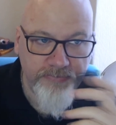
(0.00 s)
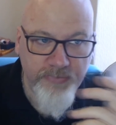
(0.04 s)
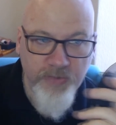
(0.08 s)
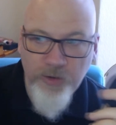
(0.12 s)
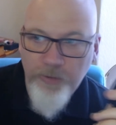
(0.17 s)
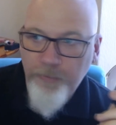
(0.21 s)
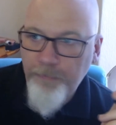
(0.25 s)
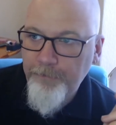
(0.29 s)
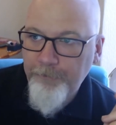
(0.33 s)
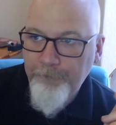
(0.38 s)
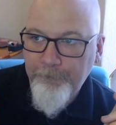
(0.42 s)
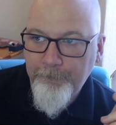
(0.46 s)

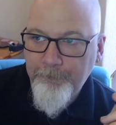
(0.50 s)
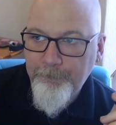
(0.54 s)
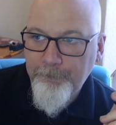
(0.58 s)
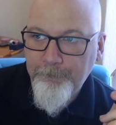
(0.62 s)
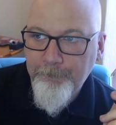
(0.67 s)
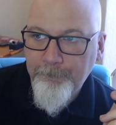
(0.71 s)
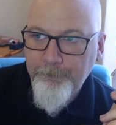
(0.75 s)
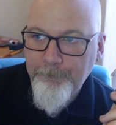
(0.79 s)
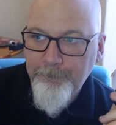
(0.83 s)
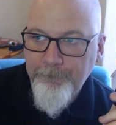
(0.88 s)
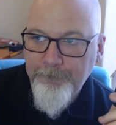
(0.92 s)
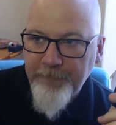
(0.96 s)
No.
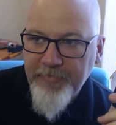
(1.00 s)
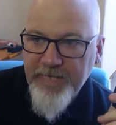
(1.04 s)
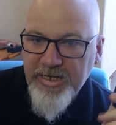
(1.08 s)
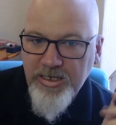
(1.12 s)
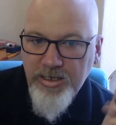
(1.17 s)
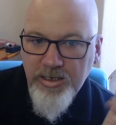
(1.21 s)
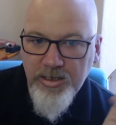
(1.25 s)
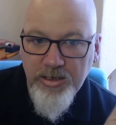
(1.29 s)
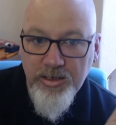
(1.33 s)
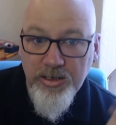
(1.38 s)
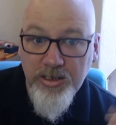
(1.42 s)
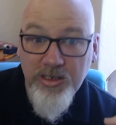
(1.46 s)

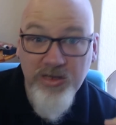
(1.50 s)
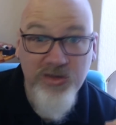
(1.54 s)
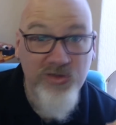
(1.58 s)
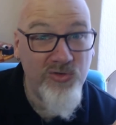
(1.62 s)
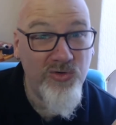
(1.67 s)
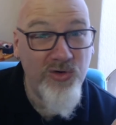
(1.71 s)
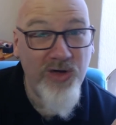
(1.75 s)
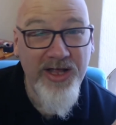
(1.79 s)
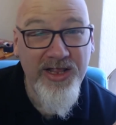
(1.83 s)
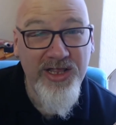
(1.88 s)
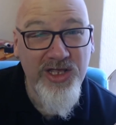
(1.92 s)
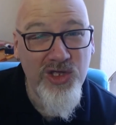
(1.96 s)

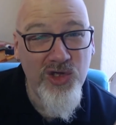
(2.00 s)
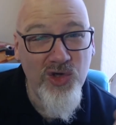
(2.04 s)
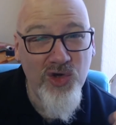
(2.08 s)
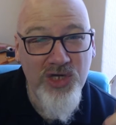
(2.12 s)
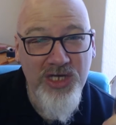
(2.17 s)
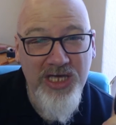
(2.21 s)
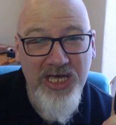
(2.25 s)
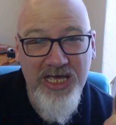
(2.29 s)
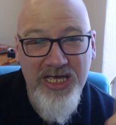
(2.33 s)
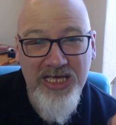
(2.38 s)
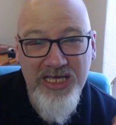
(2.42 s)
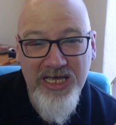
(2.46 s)
So in the
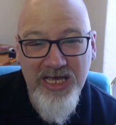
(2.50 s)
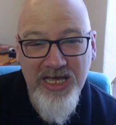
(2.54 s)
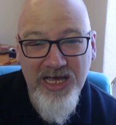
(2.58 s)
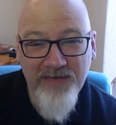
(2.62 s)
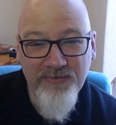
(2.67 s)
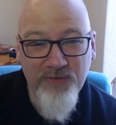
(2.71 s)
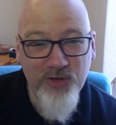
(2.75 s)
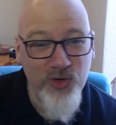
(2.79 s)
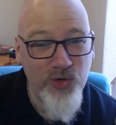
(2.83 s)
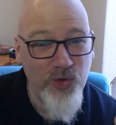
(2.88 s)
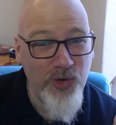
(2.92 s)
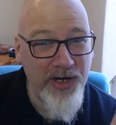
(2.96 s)
UK, yeah,
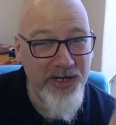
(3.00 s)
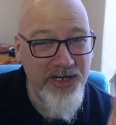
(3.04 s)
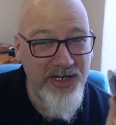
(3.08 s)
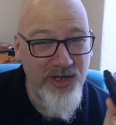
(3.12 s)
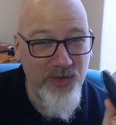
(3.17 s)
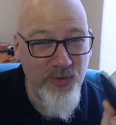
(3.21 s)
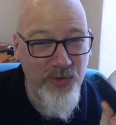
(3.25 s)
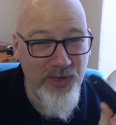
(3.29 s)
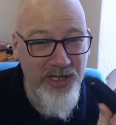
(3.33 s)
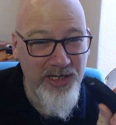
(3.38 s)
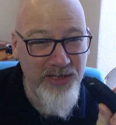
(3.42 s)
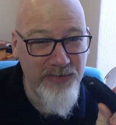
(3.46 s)
I've got no
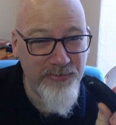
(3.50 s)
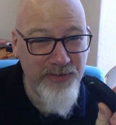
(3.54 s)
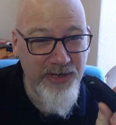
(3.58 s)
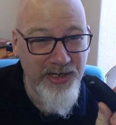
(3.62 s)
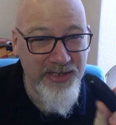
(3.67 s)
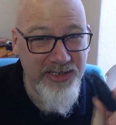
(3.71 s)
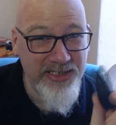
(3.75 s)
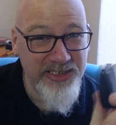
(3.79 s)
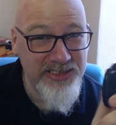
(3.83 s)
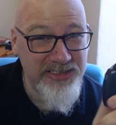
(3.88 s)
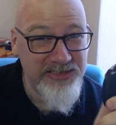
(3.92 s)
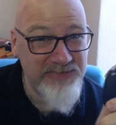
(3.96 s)
idea where you can
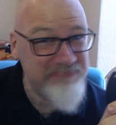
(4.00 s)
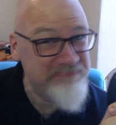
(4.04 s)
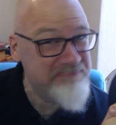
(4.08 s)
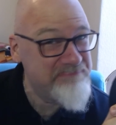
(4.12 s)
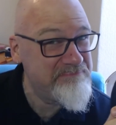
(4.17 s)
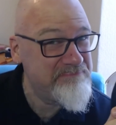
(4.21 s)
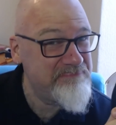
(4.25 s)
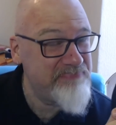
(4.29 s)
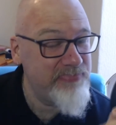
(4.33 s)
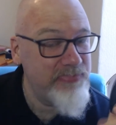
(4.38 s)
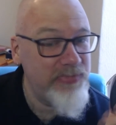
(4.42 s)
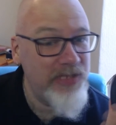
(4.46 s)
buy these.
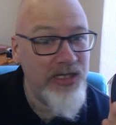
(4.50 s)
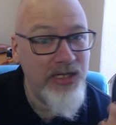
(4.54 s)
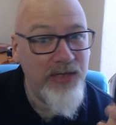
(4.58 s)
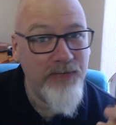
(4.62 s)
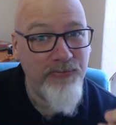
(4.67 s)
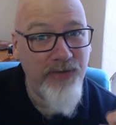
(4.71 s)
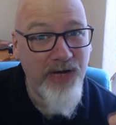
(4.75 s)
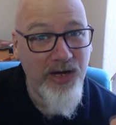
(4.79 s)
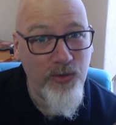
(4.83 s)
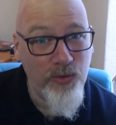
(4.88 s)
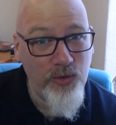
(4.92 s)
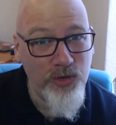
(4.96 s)

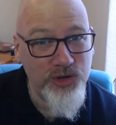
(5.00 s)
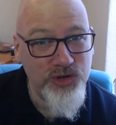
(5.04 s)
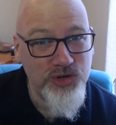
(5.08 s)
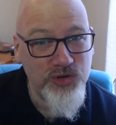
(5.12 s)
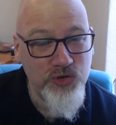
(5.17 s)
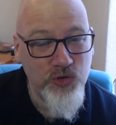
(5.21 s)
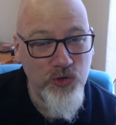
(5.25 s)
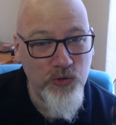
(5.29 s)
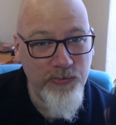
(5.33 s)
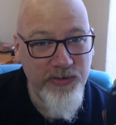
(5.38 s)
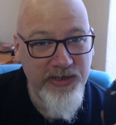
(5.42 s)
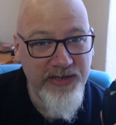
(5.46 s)
But I was
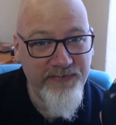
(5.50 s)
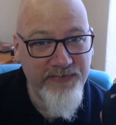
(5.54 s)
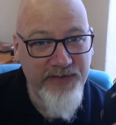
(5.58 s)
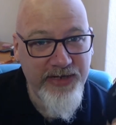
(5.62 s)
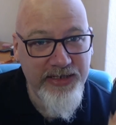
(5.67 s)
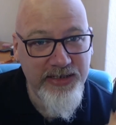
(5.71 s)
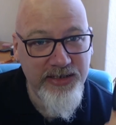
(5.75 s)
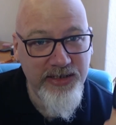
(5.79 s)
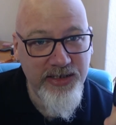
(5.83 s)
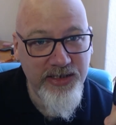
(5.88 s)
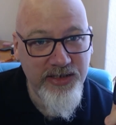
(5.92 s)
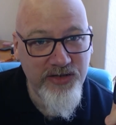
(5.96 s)
told by the
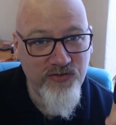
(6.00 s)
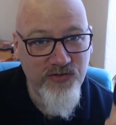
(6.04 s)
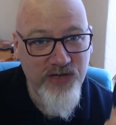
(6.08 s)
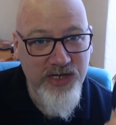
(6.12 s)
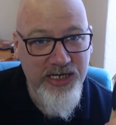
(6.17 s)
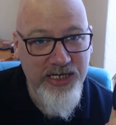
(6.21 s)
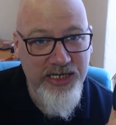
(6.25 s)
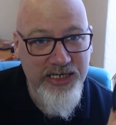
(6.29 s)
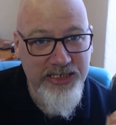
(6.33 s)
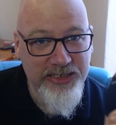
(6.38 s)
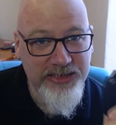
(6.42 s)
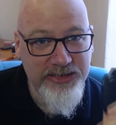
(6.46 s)
vendor that
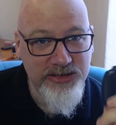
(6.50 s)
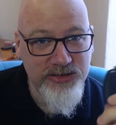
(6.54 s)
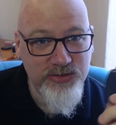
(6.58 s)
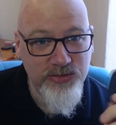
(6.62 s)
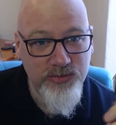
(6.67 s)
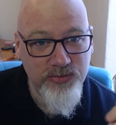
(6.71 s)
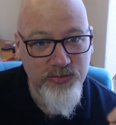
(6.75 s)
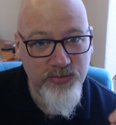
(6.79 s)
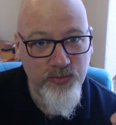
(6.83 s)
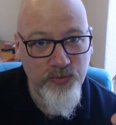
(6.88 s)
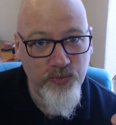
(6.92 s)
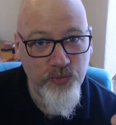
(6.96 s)
Grey Haze
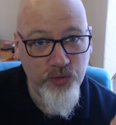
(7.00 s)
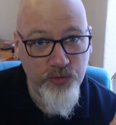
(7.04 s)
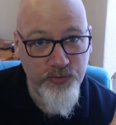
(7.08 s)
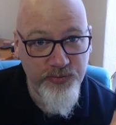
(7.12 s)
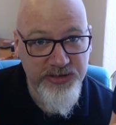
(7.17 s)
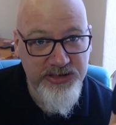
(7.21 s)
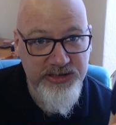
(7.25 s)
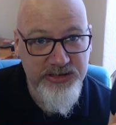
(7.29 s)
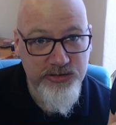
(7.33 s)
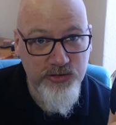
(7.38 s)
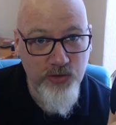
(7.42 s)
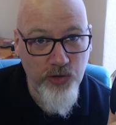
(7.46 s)
would
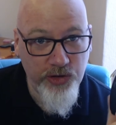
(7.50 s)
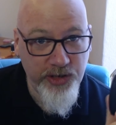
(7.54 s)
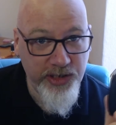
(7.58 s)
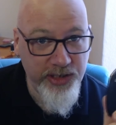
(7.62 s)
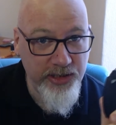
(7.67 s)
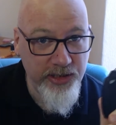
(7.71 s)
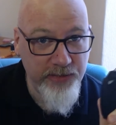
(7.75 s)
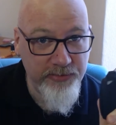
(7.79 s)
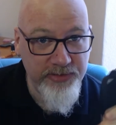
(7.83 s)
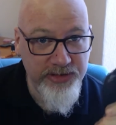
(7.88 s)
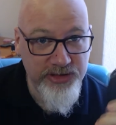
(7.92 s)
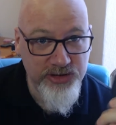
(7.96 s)
be
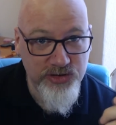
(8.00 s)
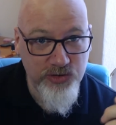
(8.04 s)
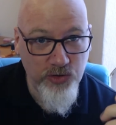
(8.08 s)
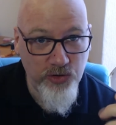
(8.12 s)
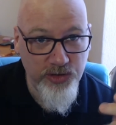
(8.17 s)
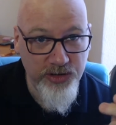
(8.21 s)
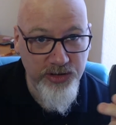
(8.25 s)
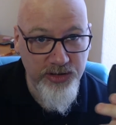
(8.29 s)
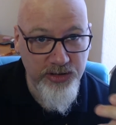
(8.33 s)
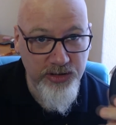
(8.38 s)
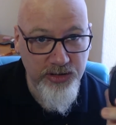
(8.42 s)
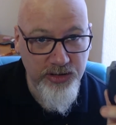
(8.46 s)
stocking them and
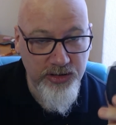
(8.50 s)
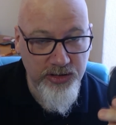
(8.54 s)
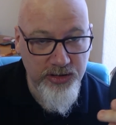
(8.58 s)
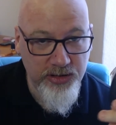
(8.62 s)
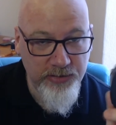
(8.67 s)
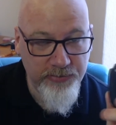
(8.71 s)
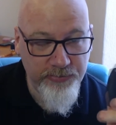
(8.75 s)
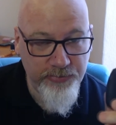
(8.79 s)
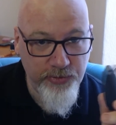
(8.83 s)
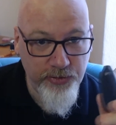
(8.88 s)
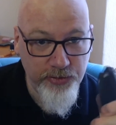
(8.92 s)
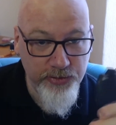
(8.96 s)
stocking
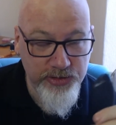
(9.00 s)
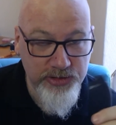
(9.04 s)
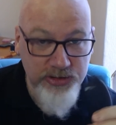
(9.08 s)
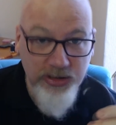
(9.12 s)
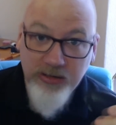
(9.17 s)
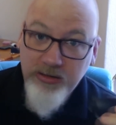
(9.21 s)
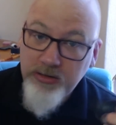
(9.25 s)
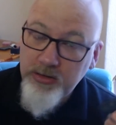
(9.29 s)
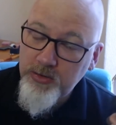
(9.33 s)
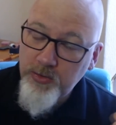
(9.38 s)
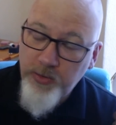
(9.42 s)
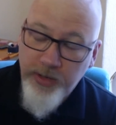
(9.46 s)
the pods.
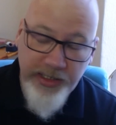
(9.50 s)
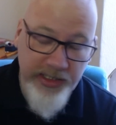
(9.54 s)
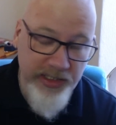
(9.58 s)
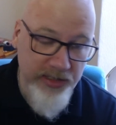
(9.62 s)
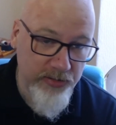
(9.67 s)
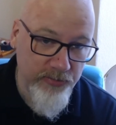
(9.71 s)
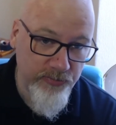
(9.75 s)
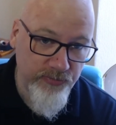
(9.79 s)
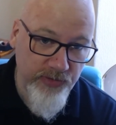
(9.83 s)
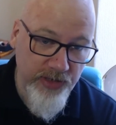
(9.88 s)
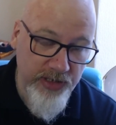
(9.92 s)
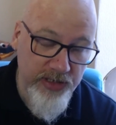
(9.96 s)
No
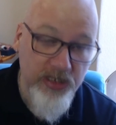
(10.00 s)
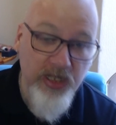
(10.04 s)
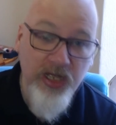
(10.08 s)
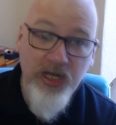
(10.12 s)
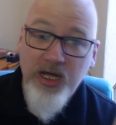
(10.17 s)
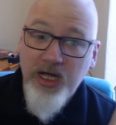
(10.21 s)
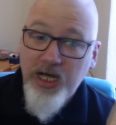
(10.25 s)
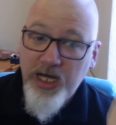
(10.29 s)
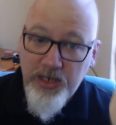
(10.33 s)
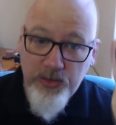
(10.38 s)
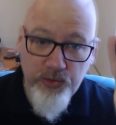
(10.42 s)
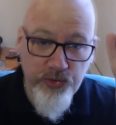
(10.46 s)
idea on price.
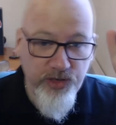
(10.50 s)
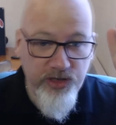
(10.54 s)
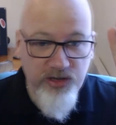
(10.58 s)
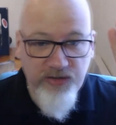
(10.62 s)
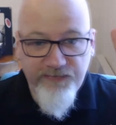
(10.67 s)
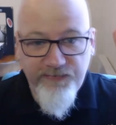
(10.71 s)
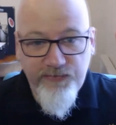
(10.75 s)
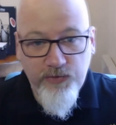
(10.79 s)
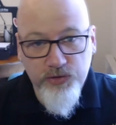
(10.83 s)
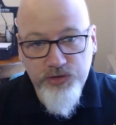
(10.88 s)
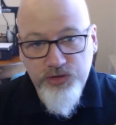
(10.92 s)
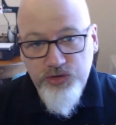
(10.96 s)
I know these
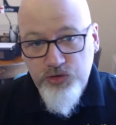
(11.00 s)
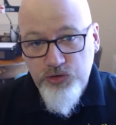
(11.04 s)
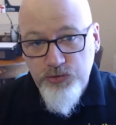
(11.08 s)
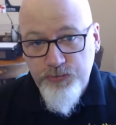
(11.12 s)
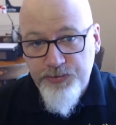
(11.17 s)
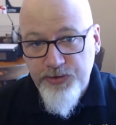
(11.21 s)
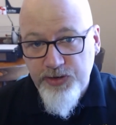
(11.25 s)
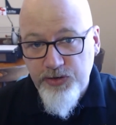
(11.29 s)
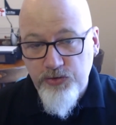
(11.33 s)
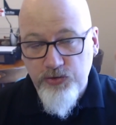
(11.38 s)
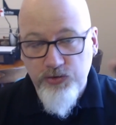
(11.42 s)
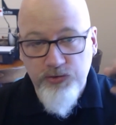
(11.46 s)
are
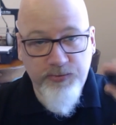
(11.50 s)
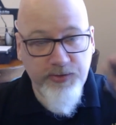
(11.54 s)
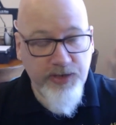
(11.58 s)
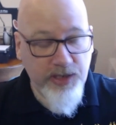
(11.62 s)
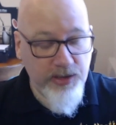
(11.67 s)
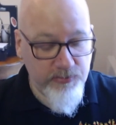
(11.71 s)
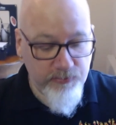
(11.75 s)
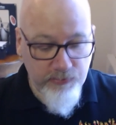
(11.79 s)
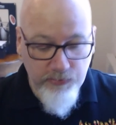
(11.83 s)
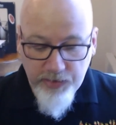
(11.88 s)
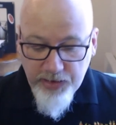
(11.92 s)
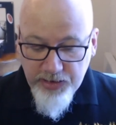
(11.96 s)
£42, but I
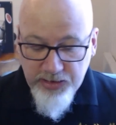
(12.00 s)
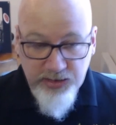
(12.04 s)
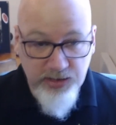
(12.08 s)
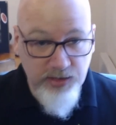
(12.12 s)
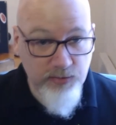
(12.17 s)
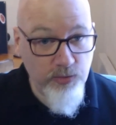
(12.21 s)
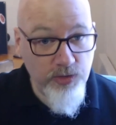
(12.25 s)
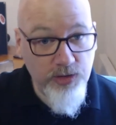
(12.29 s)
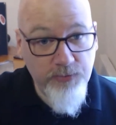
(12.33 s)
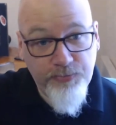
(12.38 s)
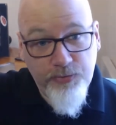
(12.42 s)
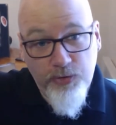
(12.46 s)
have no
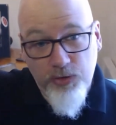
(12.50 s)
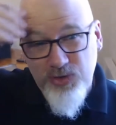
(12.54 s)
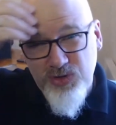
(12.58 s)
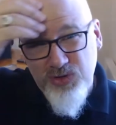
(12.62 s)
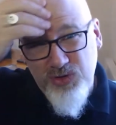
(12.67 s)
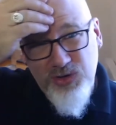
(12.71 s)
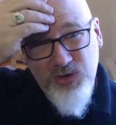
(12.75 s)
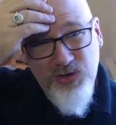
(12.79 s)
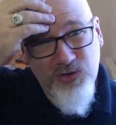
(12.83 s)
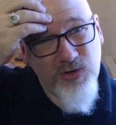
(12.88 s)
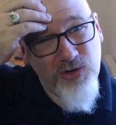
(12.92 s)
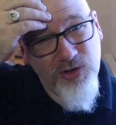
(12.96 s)
idea what the pods are
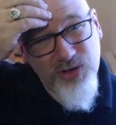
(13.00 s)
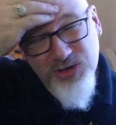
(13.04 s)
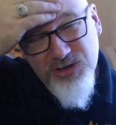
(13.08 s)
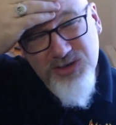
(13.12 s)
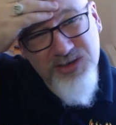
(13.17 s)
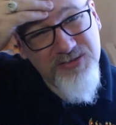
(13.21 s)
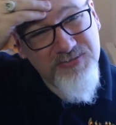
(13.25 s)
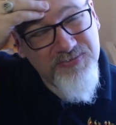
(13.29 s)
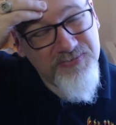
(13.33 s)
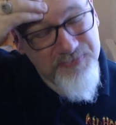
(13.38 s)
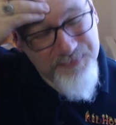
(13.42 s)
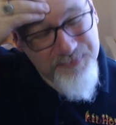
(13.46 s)
going to cost.